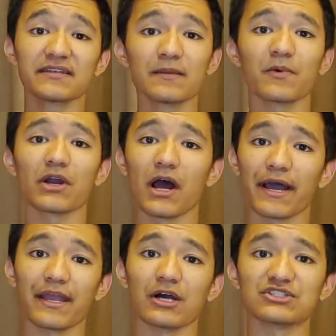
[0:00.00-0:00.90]
keep our
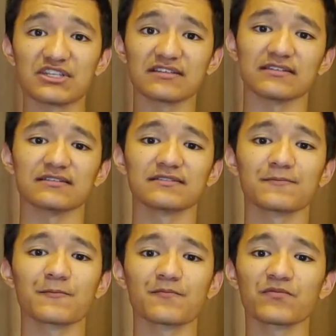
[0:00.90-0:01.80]
eye on Jesus.
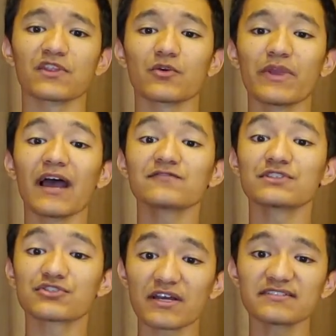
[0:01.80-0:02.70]
We have to
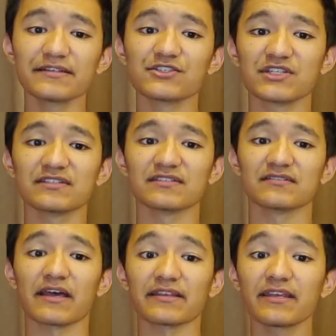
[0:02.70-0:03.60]
trust in Jesus
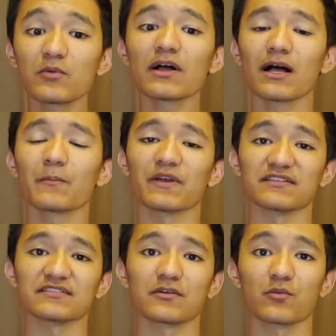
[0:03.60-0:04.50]
that He will help
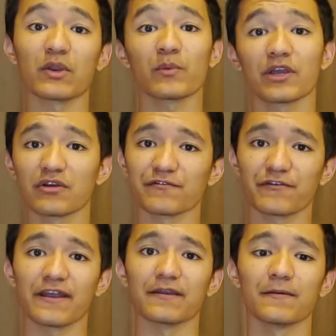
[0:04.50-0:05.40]
us when we are
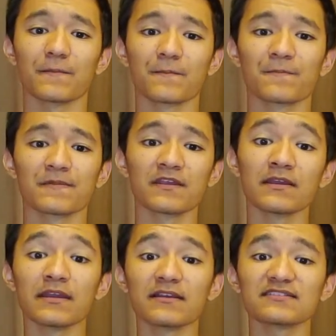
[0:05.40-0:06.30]
afraid.
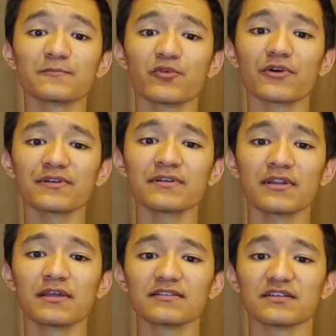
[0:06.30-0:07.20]
It is
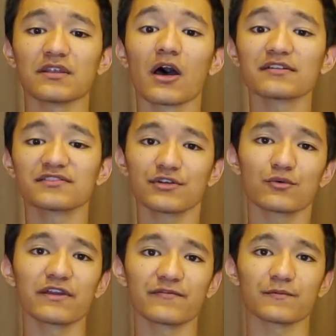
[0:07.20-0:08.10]
important to not turn
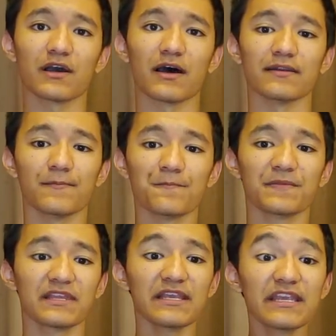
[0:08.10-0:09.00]
away from God,
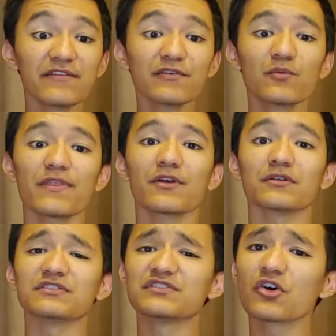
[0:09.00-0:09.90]
even when there
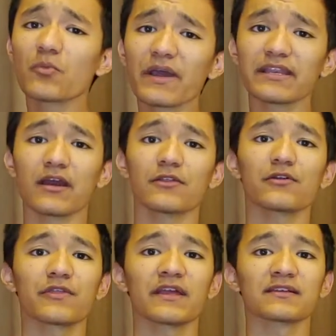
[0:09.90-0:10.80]
are so many other
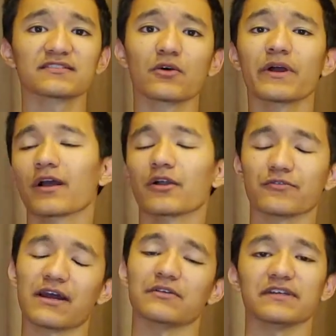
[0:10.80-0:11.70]
things going on
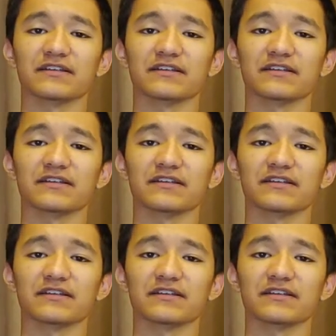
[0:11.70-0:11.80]
around